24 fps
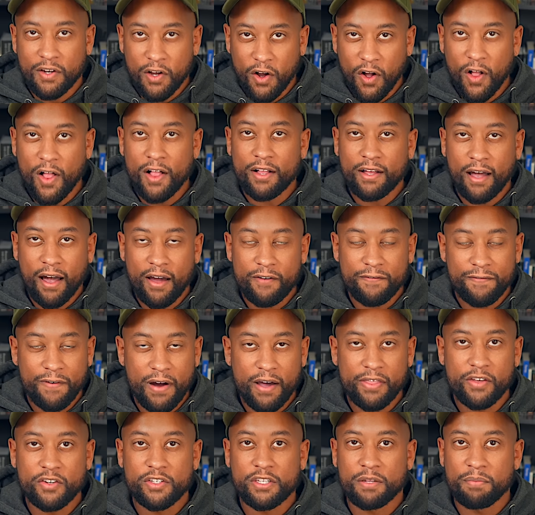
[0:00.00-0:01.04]
call
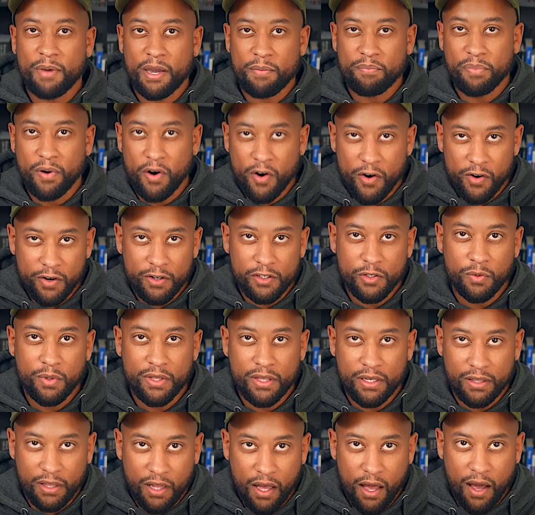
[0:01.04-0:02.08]
God-fathers to make partners with
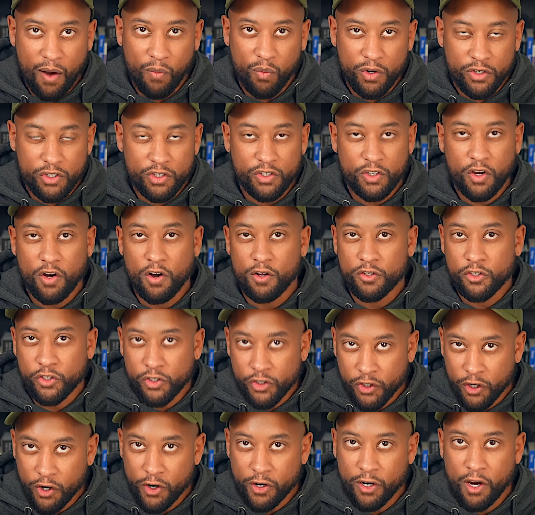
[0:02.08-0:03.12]
Allah, which is called
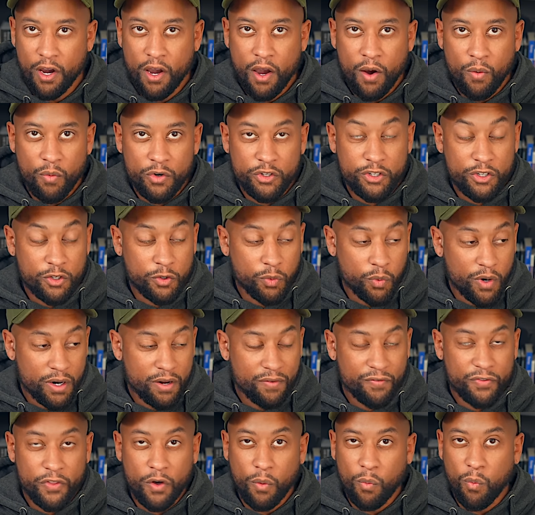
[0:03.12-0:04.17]
shirk, which is one
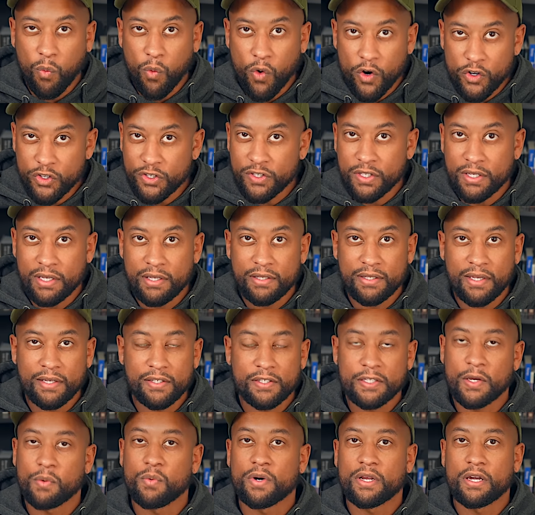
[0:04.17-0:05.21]
of the worst sins that
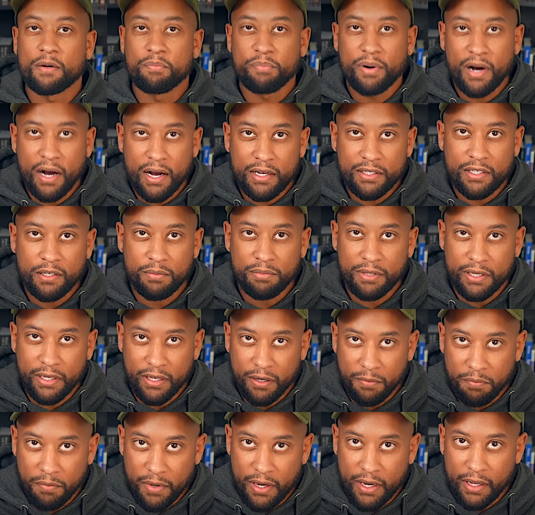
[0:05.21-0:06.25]
someone could possibly
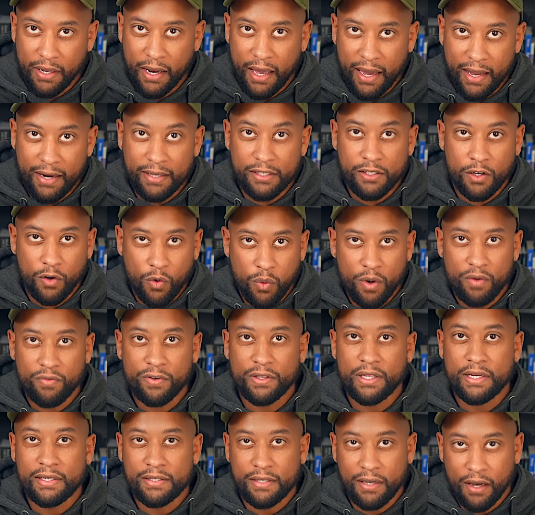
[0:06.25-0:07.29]
commit and is
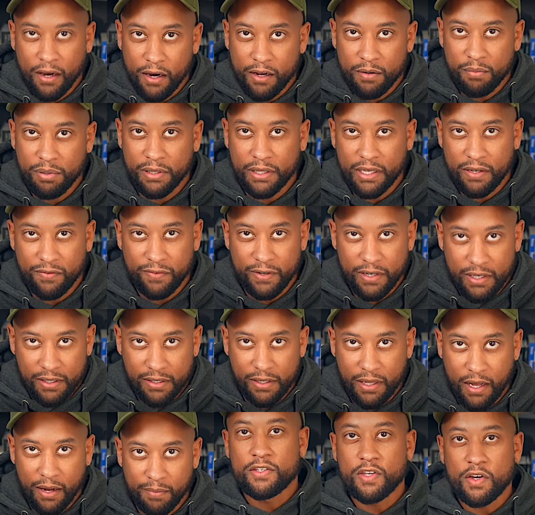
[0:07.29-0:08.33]
equivalent to unbelief in
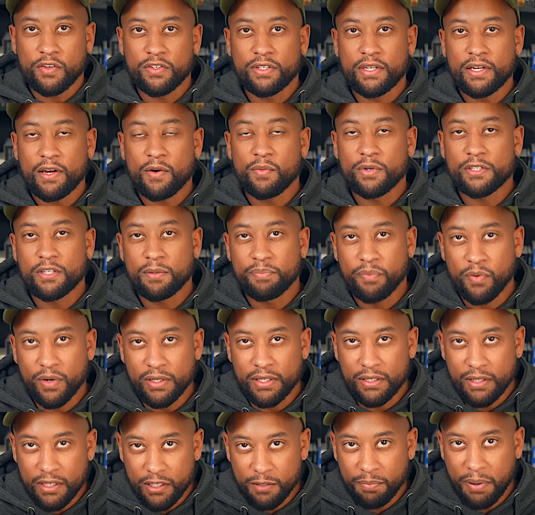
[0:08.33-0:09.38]
Islam. So if Sneako wants to point
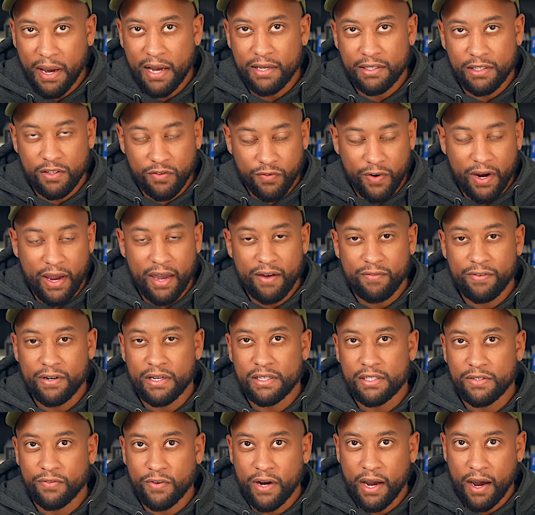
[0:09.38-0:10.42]
to this passage for
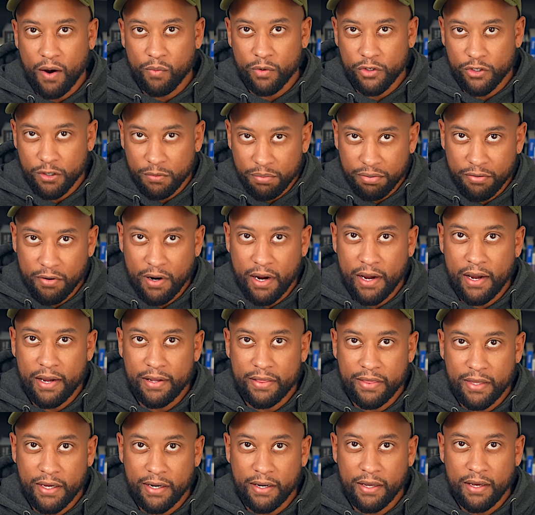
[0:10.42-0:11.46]
evidence for how we should pray,
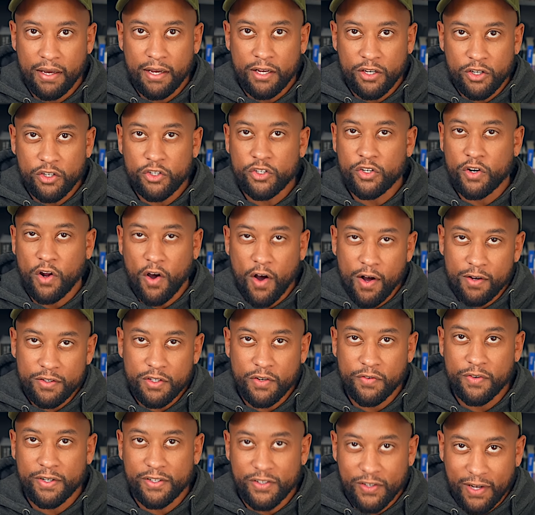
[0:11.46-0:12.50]
then he should
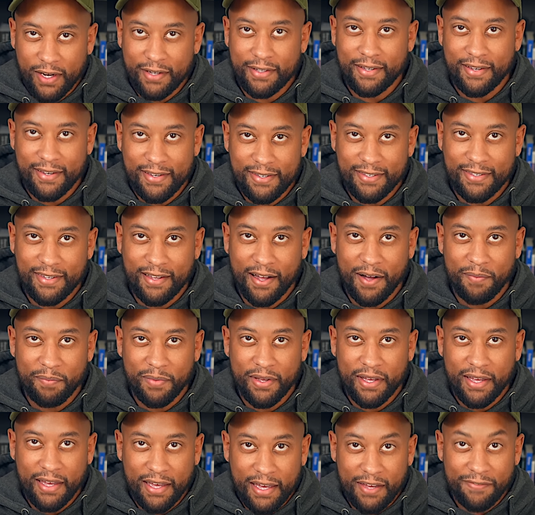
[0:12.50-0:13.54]
also reject Islam.
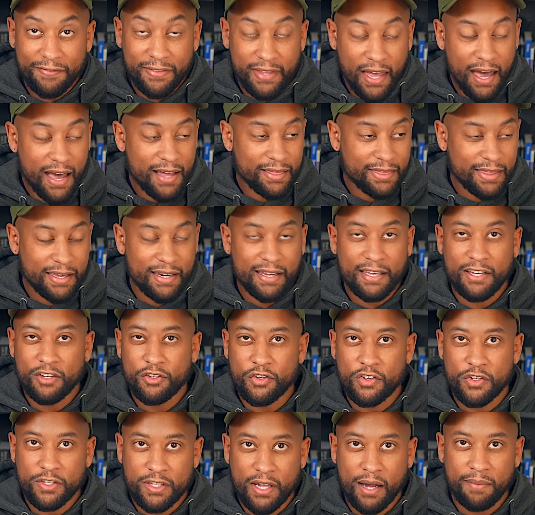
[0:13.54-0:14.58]
If not, then he
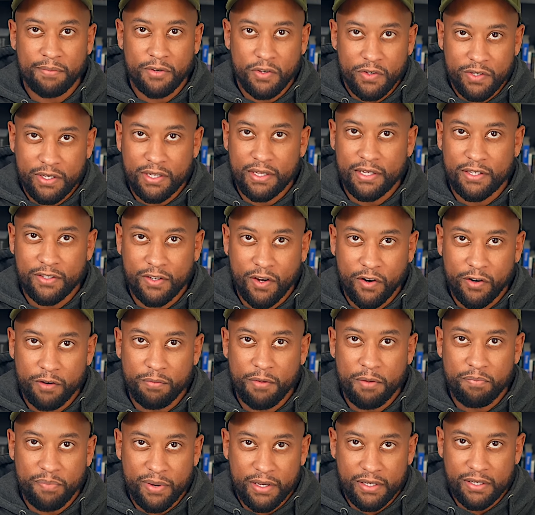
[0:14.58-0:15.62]
should stop using this
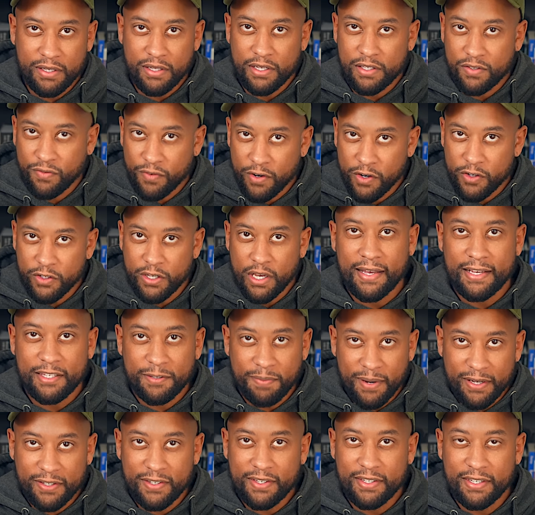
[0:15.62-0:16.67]
argument based on this verse,
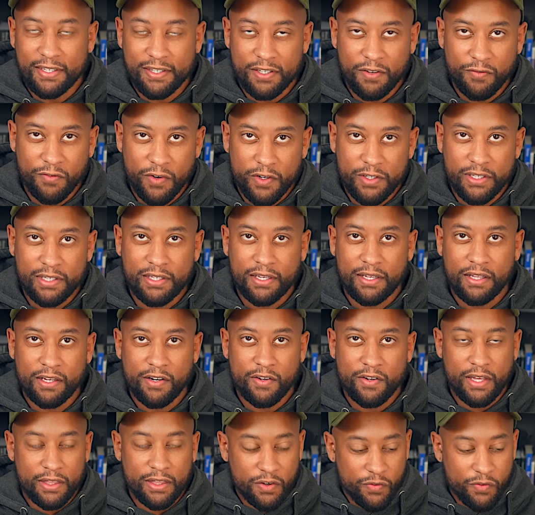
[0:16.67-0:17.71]
especially since the verse is
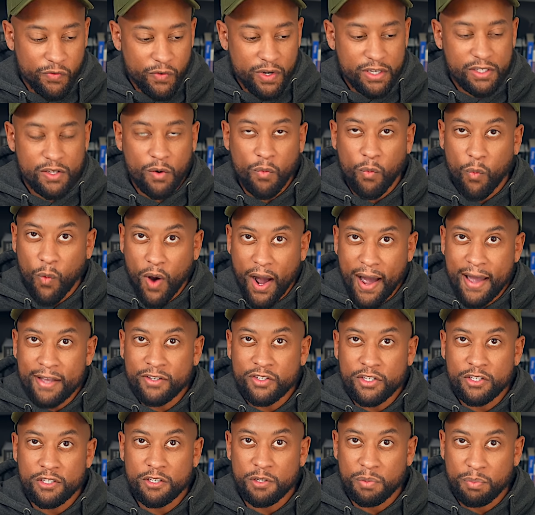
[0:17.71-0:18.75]
clear that the reason why
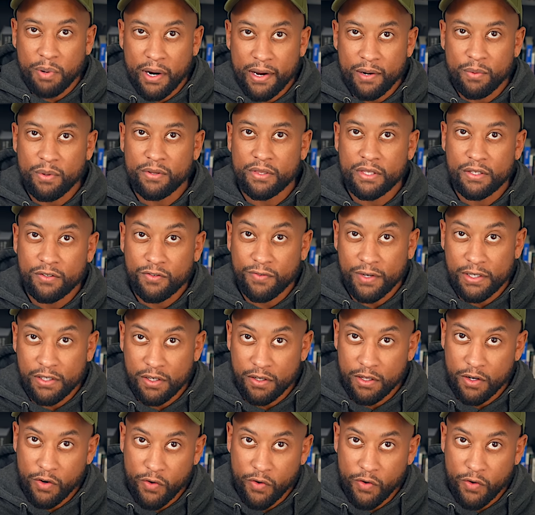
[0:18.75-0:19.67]
Jesus prayed with his face to the